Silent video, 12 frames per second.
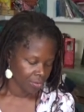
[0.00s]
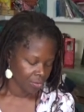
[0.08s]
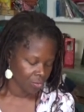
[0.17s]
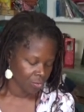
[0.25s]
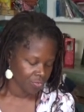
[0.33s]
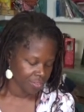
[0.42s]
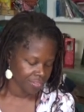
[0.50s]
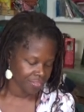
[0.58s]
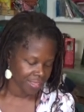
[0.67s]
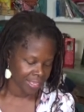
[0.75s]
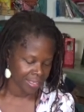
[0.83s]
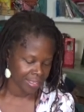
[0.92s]
all the
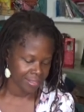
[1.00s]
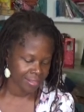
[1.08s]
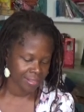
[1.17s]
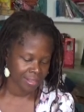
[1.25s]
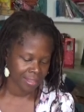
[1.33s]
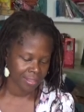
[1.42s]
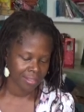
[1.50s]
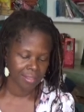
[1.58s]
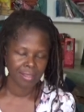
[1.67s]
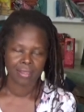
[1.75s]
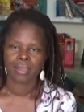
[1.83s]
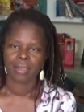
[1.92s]
things that
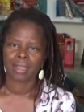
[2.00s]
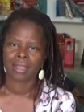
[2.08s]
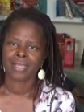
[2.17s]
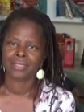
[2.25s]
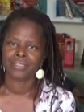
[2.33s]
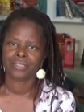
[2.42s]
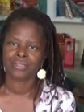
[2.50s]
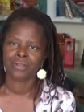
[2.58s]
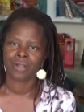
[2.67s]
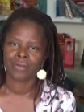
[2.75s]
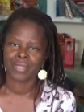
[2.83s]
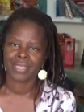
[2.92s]
I'd
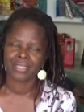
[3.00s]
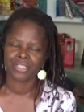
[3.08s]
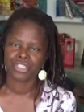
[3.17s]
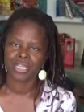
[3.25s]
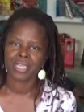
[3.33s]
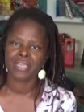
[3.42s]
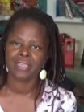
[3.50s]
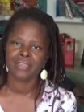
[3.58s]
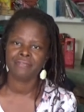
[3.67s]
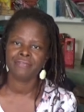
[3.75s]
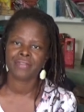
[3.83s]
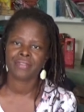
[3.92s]
not only
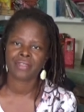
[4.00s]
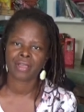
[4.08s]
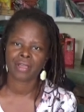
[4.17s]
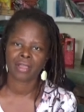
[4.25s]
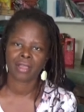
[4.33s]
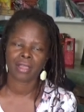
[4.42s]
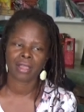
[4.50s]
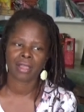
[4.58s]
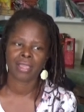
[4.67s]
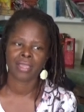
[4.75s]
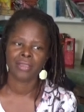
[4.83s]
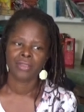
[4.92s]
achieved, that
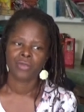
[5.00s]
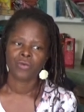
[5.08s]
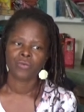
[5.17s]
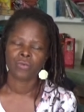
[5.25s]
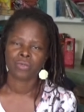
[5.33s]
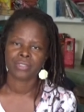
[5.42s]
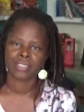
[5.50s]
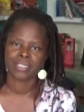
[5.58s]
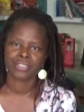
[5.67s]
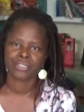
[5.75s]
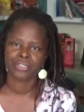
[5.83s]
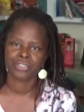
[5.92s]
I wanted
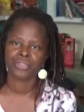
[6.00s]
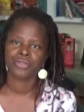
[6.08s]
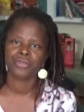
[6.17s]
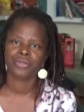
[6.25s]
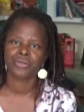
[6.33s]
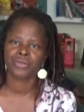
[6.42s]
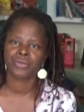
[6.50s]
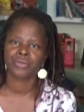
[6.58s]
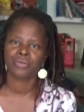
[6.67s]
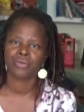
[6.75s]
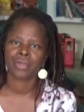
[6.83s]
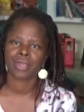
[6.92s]
to
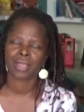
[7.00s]
do.